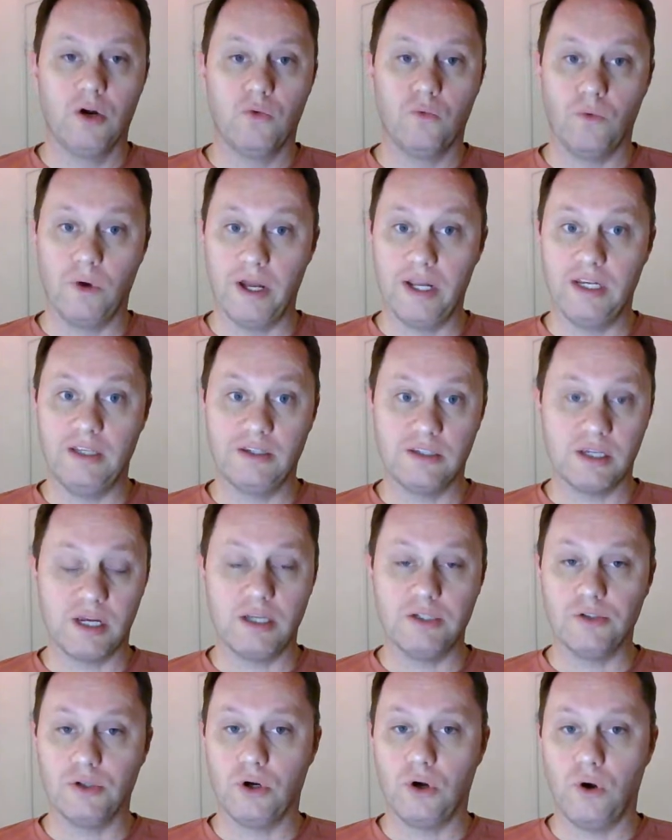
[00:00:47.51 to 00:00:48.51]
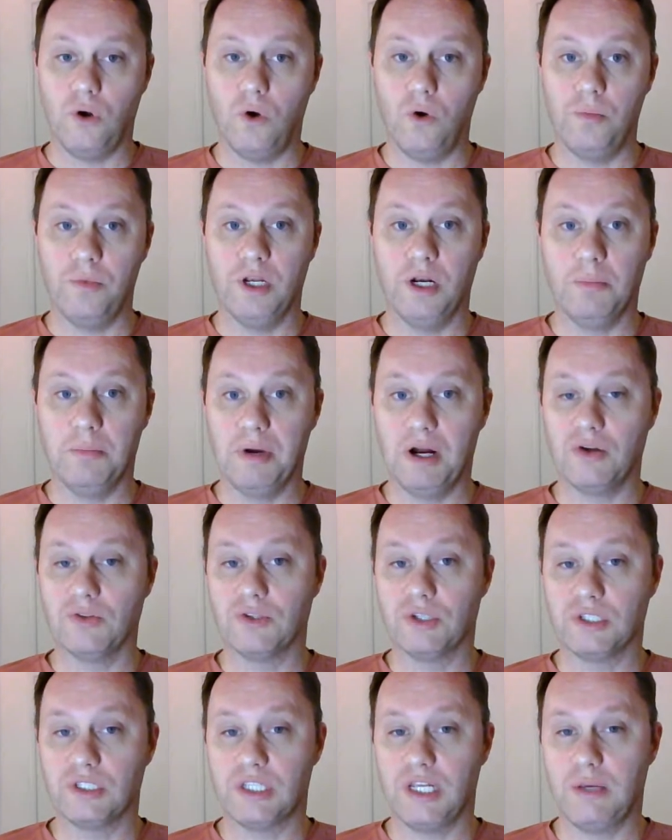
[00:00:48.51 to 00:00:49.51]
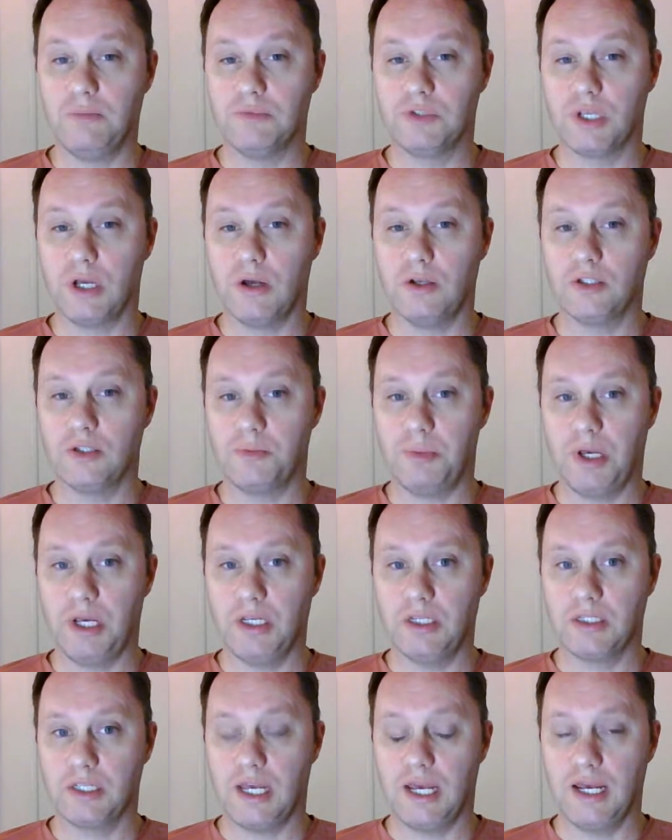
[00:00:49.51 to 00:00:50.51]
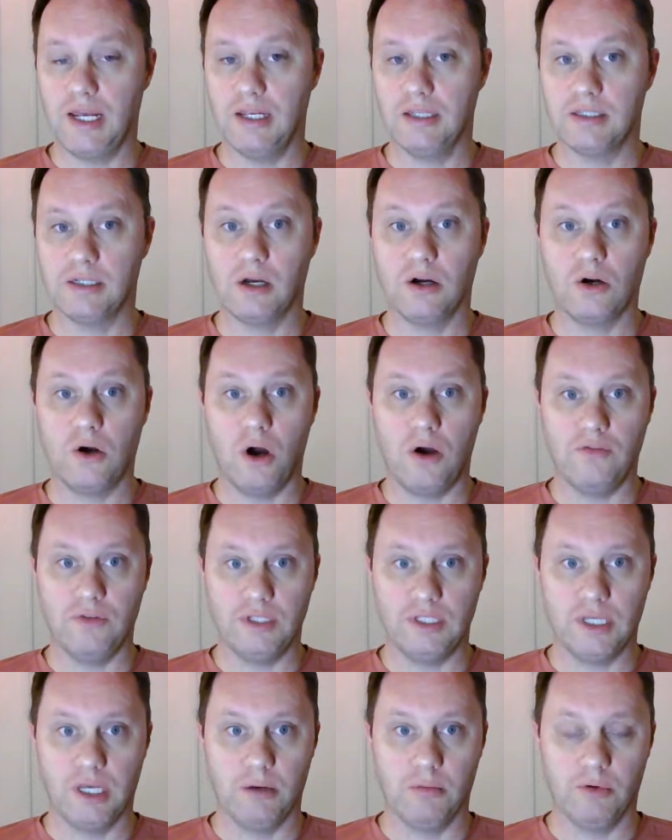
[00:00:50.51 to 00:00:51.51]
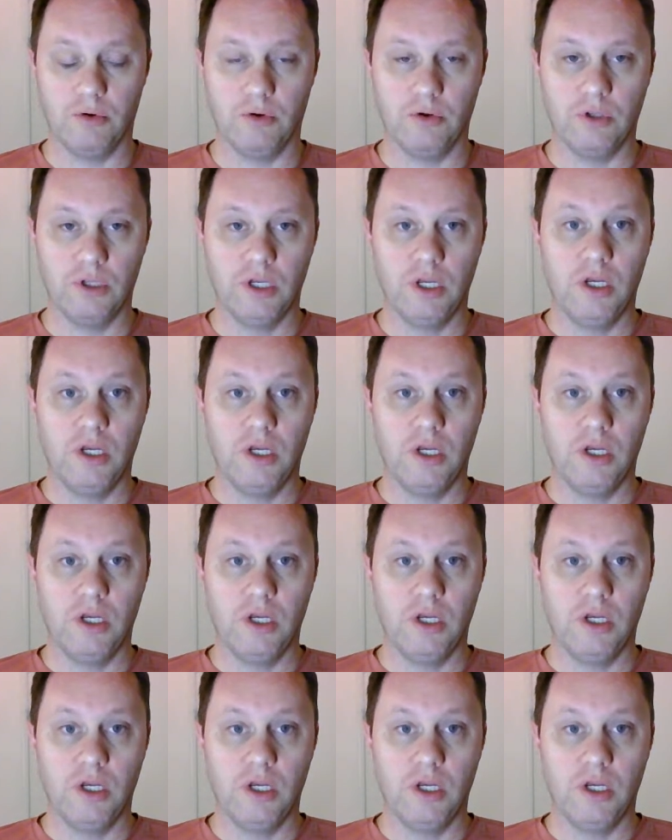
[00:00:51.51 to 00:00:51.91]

right inside your home in about the same size space as a coffee table.